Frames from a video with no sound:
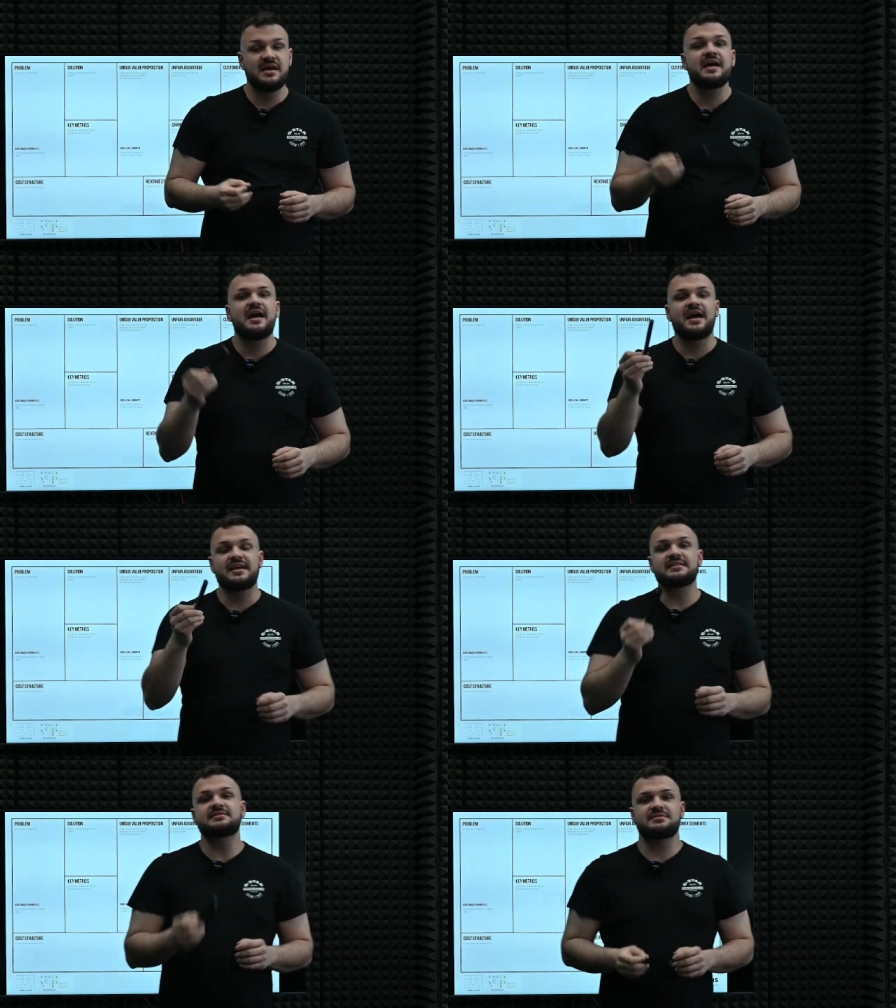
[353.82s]

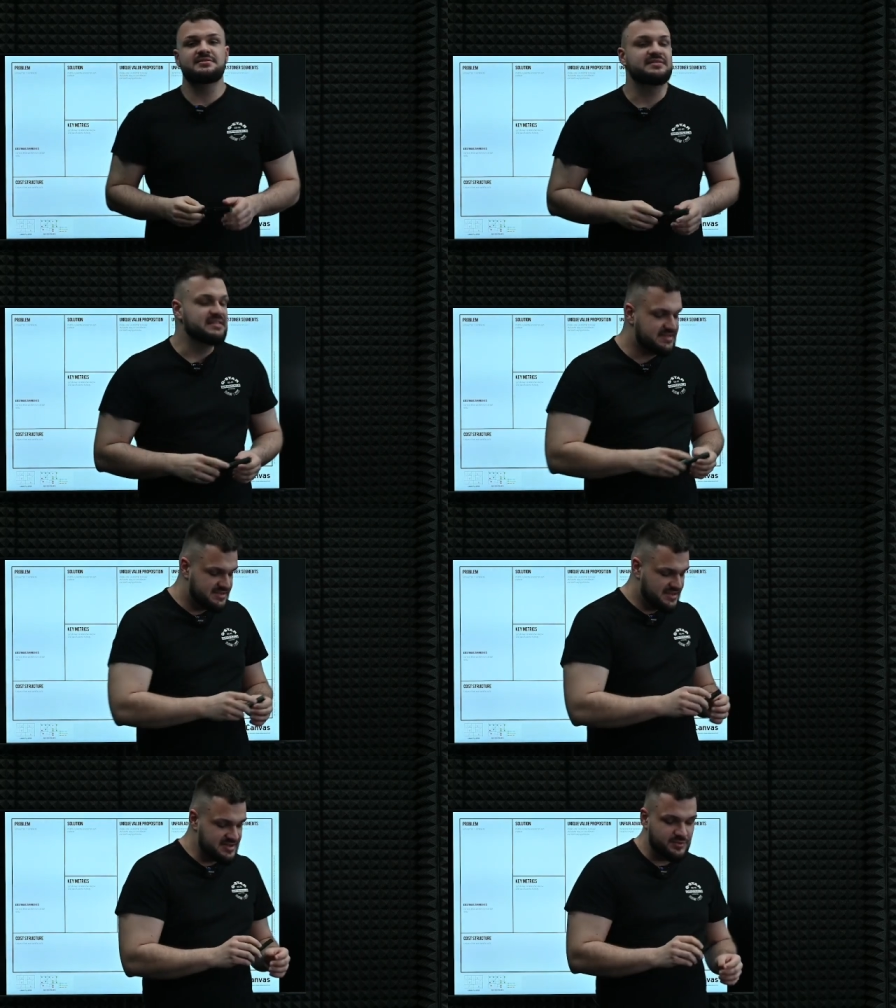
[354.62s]
And this is
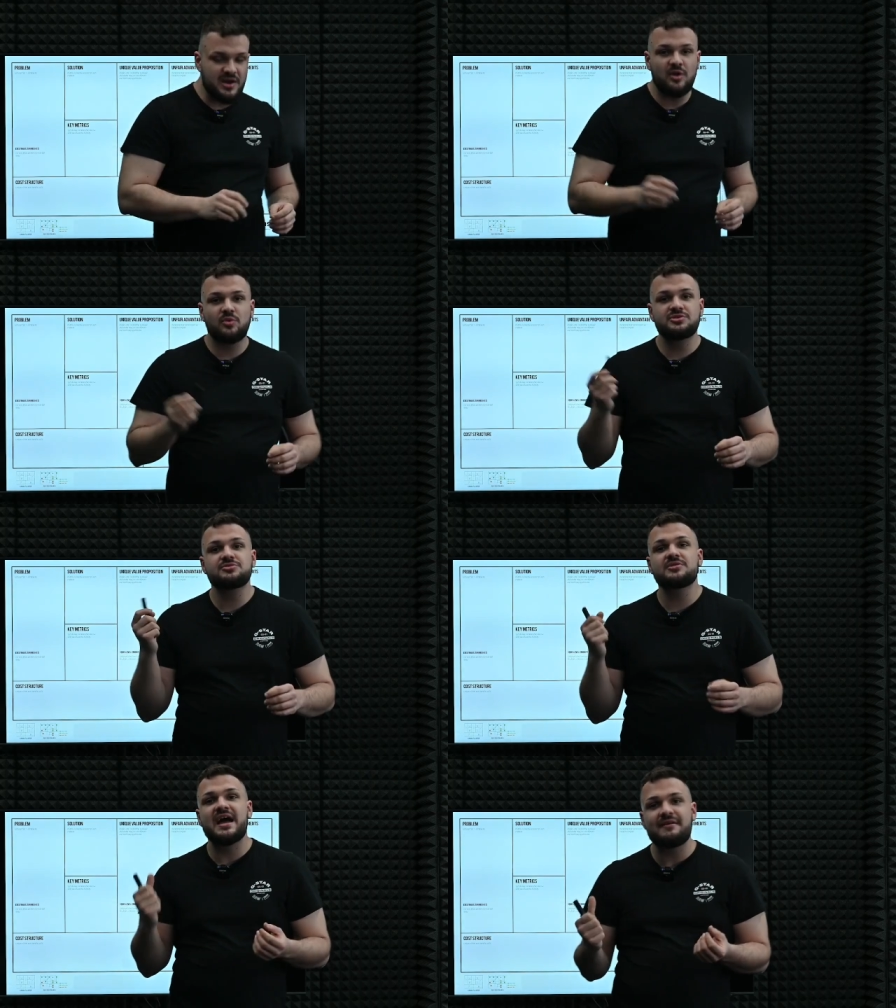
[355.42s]
as well what you
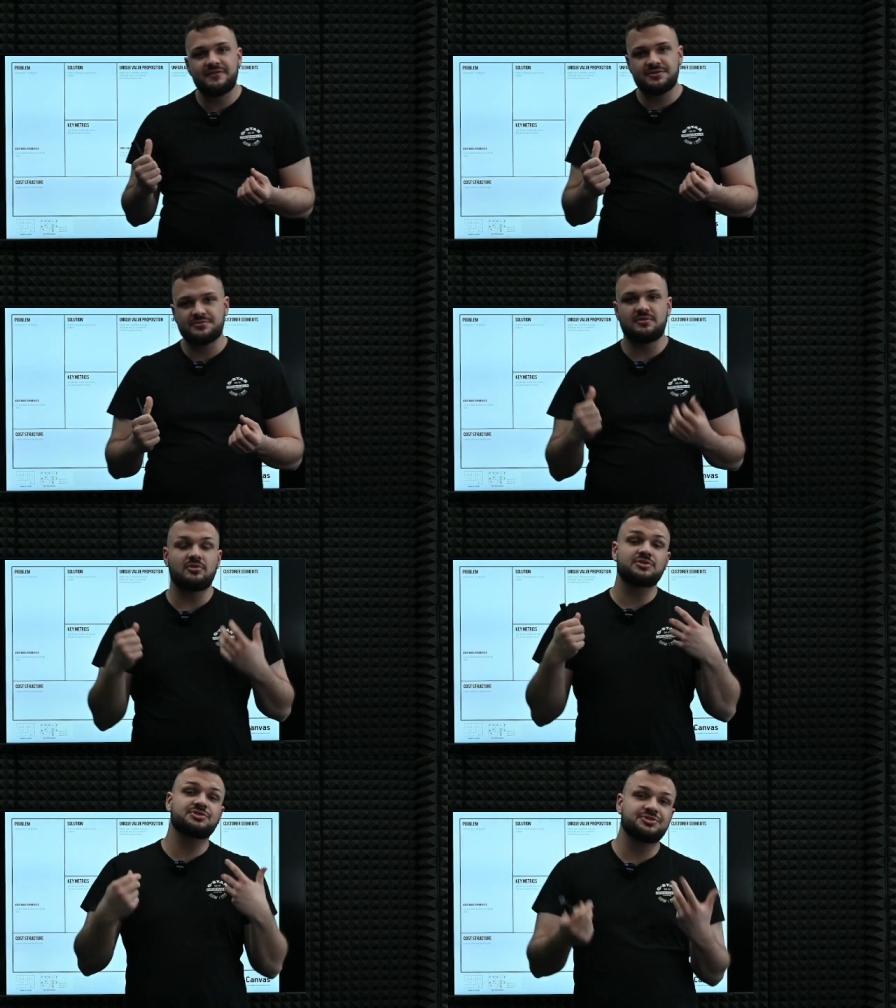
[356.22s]
have to or
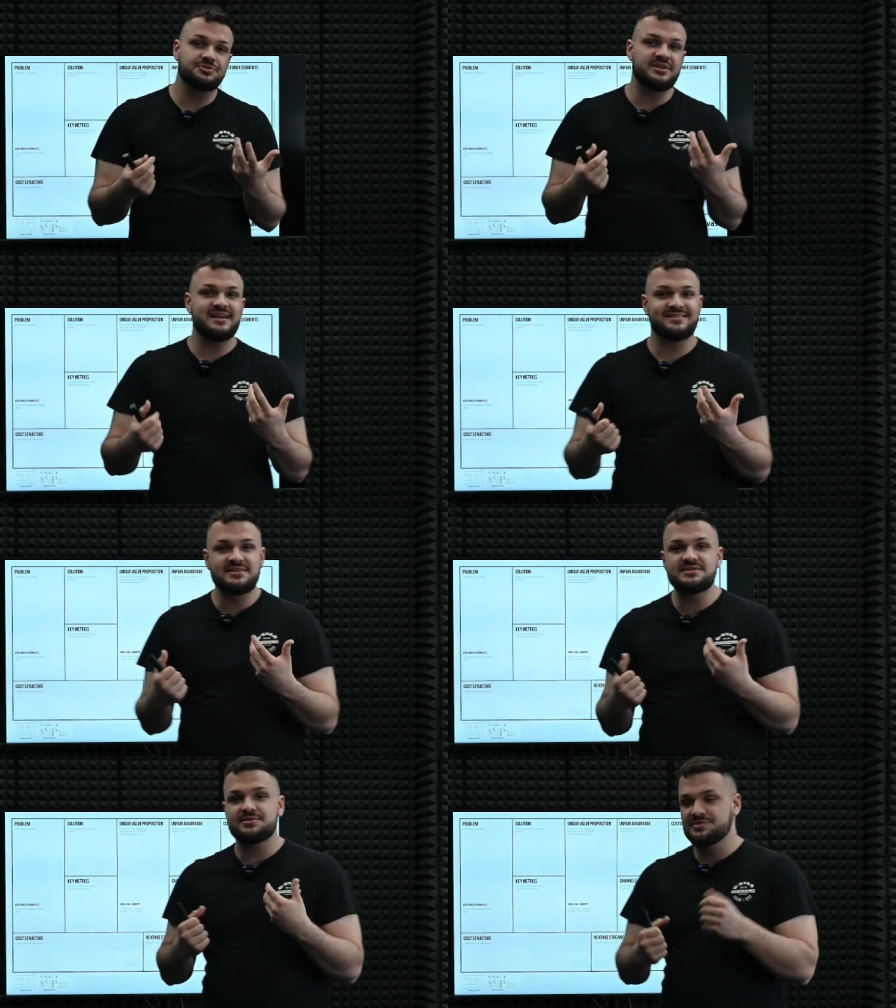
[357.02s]
should at
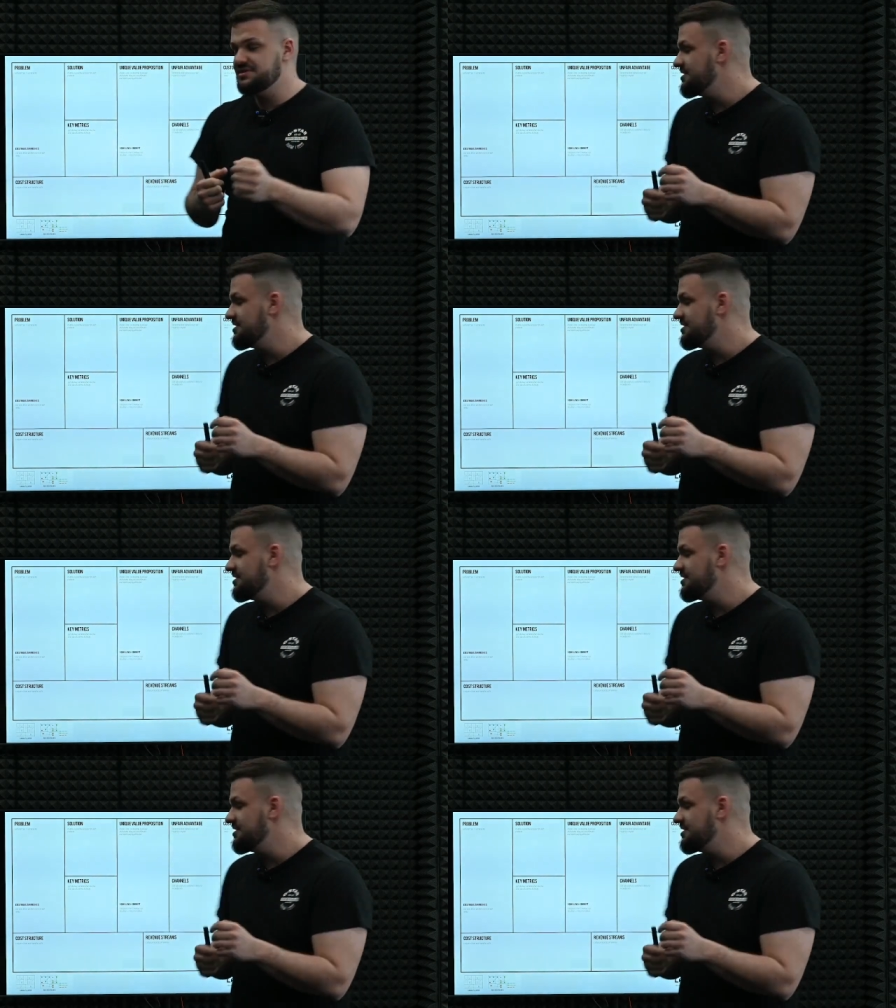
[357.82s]
least consider